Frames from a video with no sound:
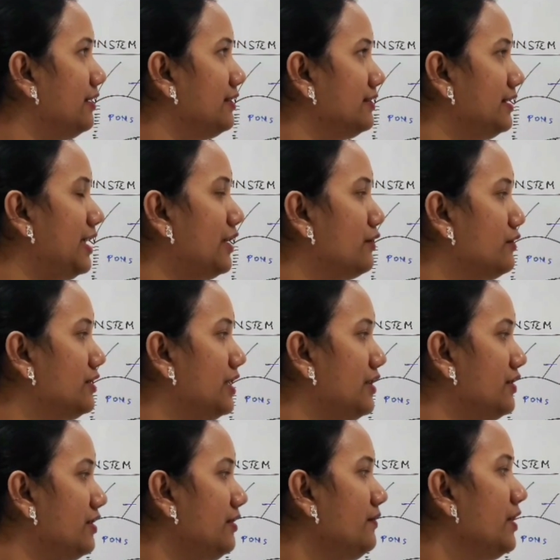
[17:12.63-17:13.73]

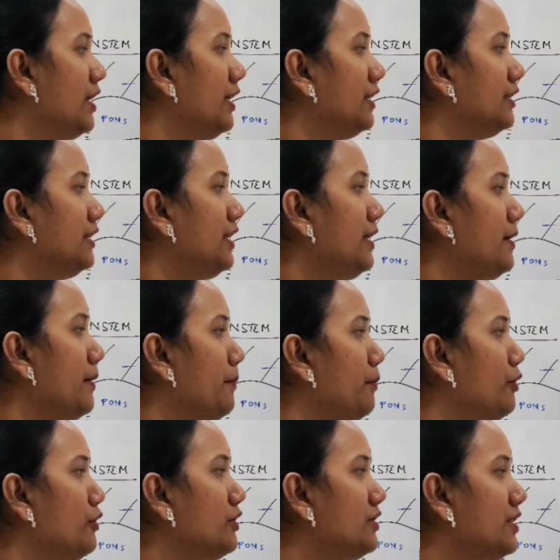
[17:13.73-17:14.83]
decussation, the
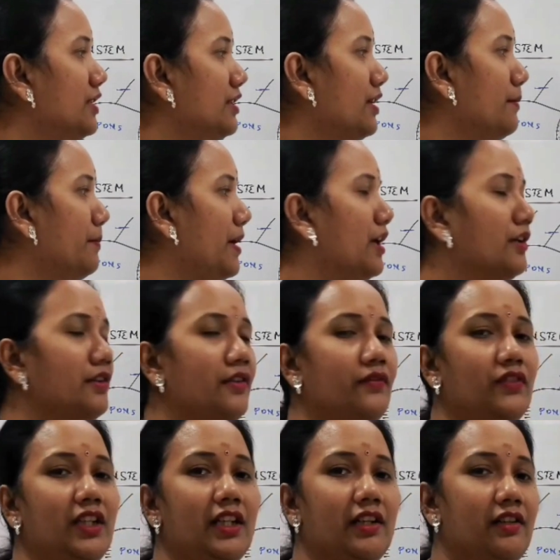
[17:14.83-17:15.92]
posterior part of
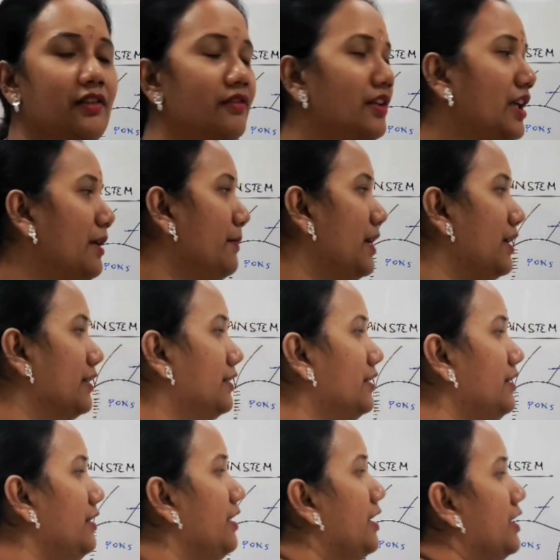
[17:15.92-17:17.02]
the grey matter,
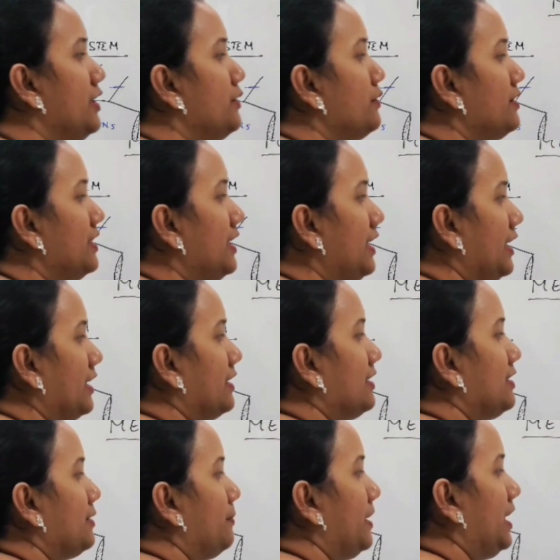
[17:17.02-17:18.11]
you see it is
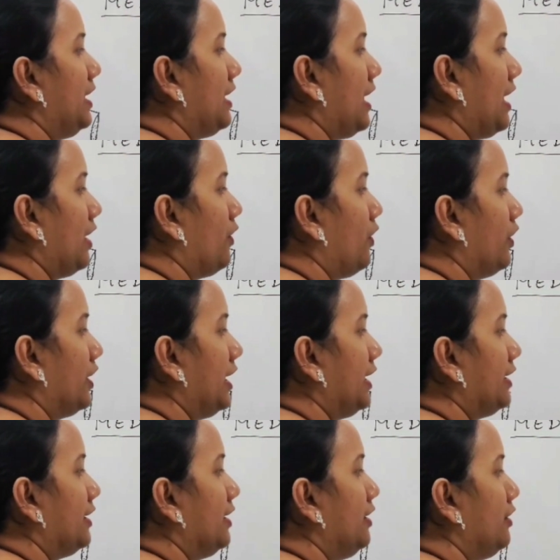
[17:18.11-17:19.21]
being
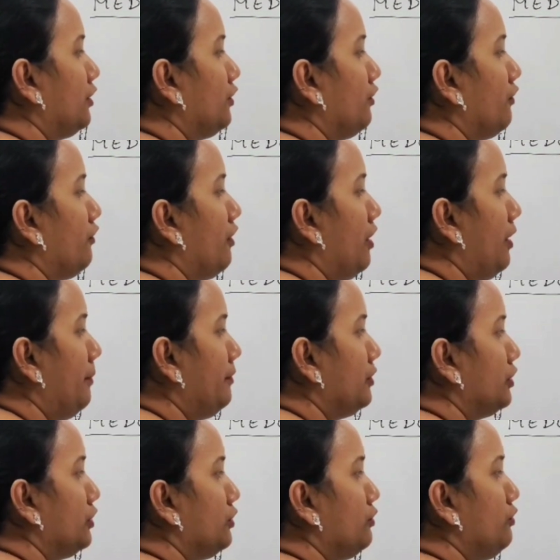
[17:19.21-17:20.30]
elongated to form
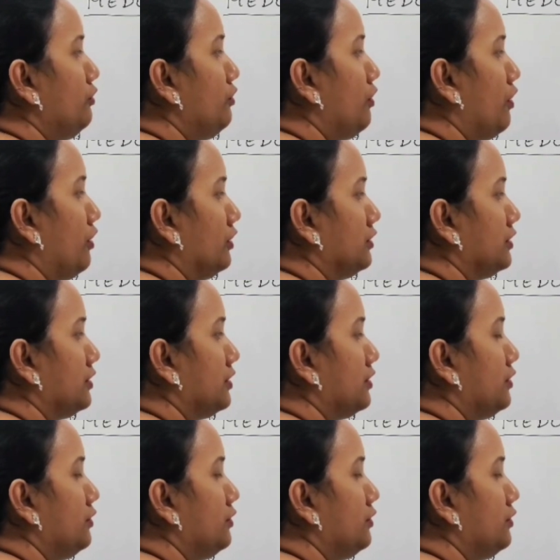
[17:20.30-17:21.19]
two horns.